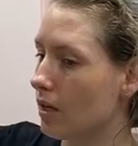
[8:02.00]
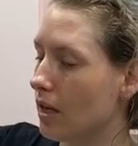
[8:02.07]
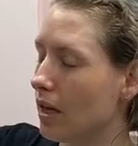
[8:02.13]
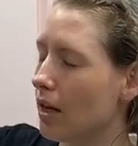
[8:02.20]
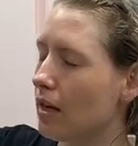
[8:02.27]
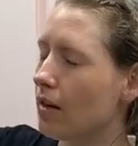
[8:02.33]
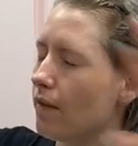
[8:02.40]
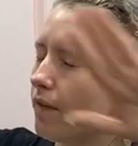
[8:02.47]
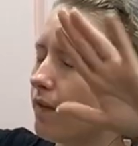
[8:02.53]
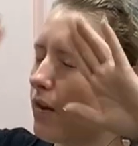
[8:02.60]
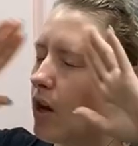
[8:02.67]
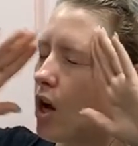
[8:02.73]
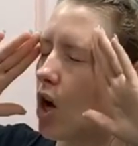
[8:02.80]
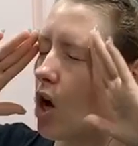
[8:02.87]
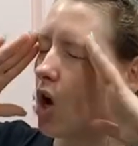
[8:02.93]
Flood
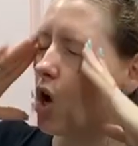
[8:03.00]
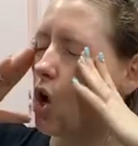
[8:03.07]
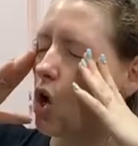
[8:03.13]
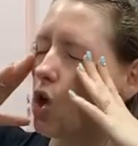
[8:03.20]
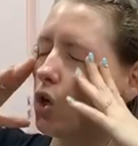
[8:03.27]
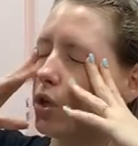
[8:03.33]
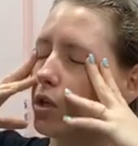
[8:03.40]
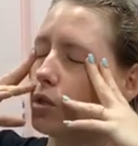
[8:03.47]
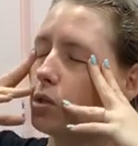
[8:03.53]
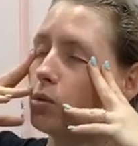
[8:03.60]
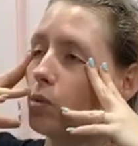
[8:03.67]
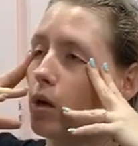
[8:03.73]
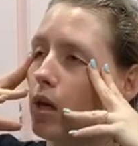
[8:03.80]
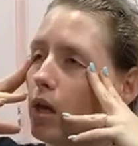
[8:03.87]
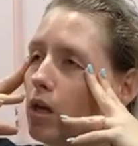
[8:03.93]
coat. All goes
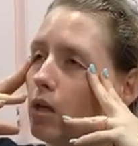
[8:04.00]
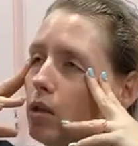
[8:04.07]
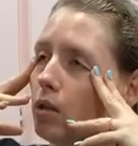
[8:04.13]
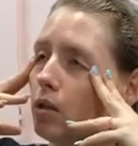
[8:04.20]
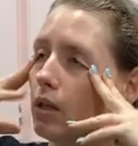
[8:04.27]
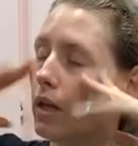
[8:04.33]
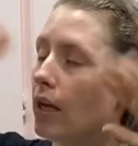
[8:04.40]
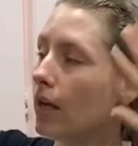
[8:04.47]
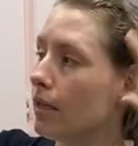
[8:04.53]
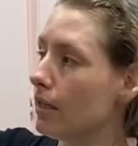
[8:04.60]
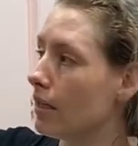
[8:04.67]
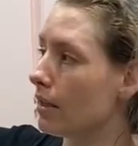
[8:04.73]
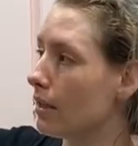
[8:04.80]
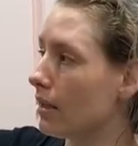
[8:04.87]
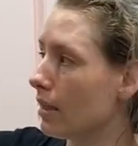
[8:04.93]
well.
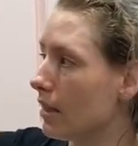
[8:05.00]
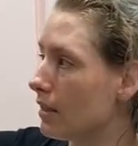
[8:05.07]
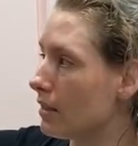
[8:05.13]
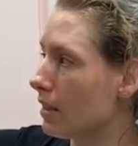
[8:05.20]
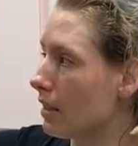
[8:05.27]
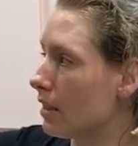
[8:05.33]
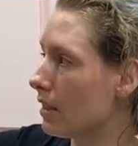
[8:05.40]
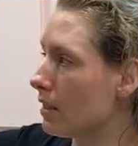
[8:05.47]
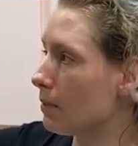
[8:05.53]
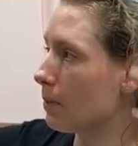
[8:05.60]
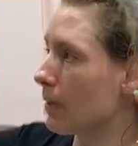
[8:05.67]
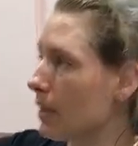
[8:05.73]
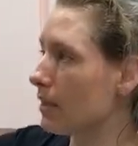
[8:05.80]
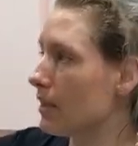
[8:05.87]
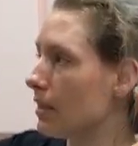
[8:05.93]
Nothing lands in it. This
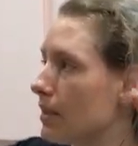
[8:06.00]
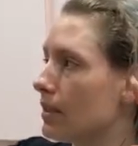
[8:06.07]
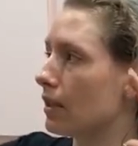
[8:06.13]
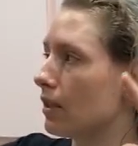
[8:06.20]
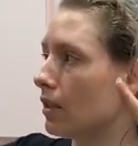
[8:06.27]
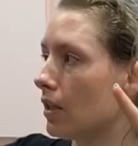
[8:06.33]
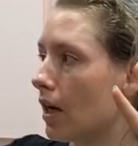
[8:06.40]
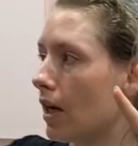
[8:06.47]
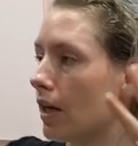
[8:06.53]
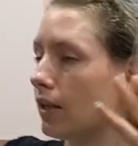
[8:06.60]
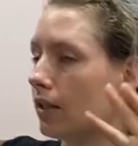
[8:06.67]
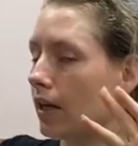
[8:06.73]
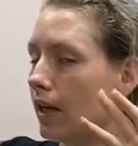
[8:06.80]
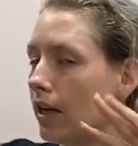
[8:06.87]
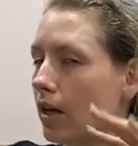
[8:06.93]
place is a lot
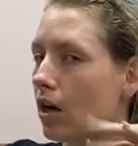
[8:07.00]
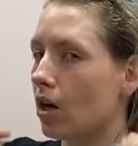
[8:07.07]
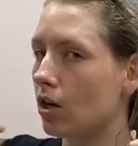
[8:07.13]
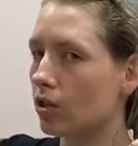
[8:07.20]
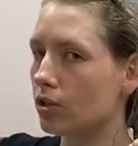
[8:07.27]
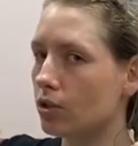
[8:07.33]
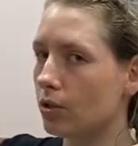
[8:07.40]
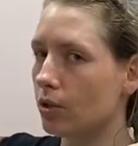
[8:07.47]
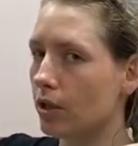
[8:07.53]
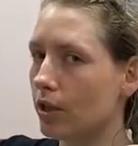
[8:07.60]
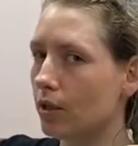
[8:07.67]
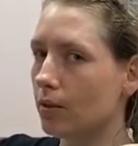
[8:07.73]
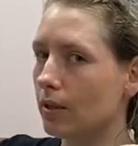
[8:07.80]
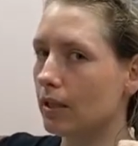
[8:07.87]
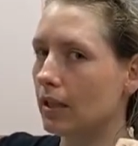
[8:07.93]
like our studio
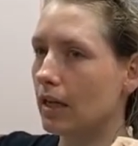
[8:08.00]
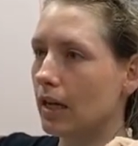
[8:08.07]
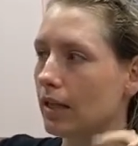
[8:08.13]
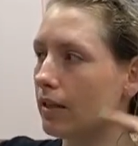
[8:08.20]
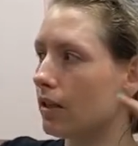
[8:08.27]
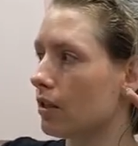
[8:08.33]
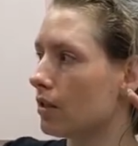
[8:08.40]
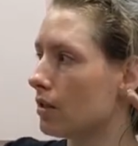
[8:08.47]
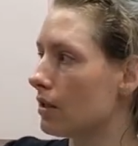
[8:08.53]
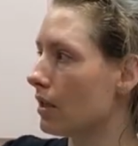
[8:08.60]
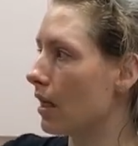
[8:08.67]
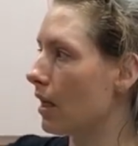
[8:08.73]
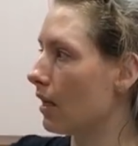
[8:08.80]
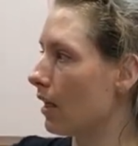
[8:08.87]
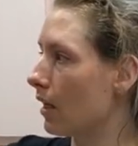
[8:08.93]
in that there's
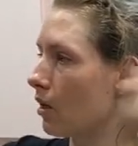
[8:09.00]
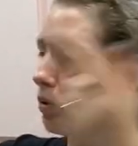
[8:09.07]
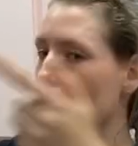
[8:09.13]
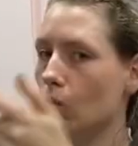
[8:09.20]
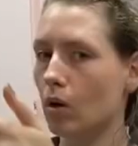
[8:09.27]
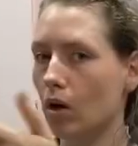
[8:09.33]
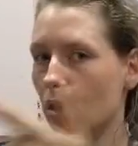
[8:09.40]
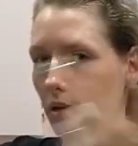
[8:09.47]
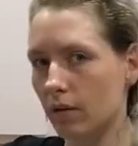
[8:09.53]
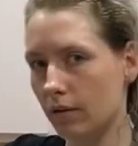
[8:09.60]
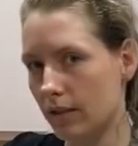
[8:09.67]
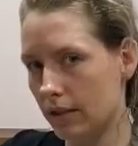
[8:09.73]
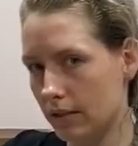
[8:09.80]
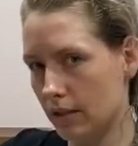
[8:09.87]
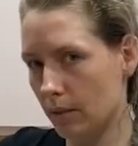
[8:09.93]
not like a wall
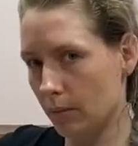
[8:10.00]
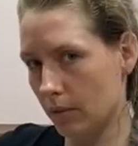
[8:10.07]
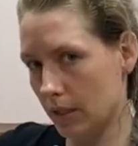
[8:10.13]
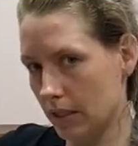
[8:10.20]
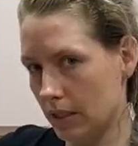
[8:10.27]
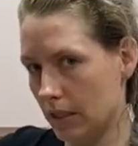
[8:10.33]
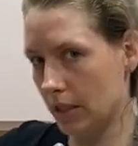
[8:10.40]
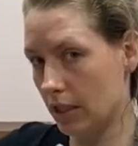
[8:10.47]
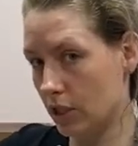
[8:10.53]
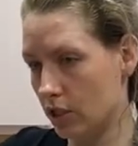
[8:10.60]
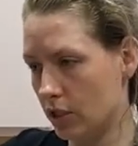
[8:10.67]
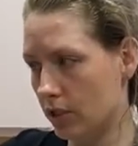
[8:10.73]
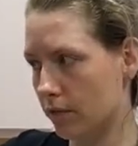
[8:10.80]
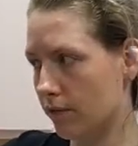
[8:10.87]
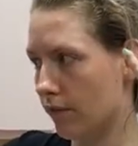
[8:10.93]
that separates the
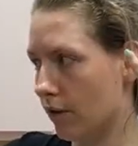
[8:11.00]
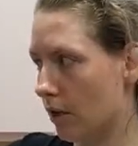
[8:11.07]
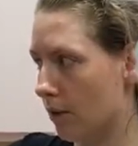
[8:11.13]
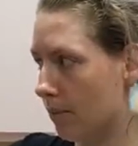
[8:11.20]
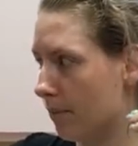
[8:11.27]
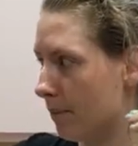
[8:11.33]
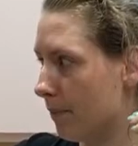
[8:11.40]
kitchen from